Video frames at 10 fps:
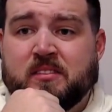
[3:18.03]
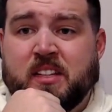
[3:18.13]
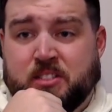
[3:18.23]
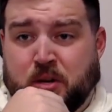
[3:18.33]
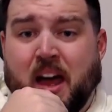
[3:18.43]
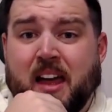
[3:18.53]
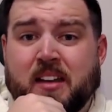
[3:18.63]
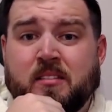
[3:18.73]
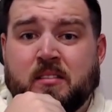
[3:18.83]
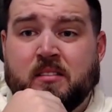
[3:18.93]
He
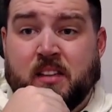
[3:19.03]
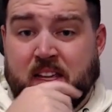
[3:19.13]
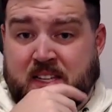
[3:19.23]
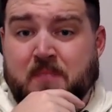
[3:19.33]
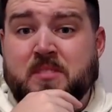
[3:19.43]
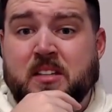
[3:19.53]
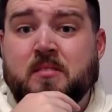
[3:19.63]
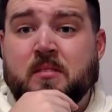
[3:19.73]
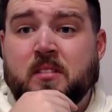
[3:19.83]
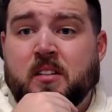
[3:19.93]
tried, he
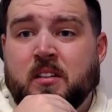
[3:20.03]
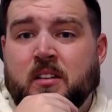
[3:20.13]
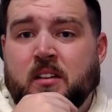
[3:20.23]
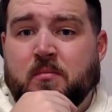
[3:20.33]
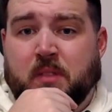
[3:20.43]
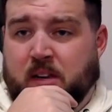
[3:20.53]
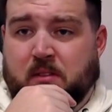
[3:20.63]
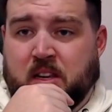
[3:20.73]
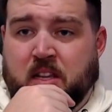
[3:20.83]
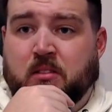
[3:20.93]
attempted, but
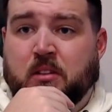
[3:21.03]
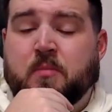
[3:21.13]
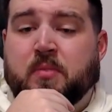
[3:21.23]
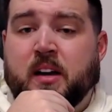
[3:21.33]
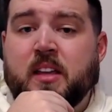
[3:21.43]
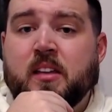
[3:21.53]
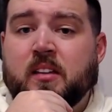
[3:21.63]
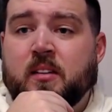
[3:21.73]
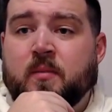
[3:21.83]
it didn't look pretty.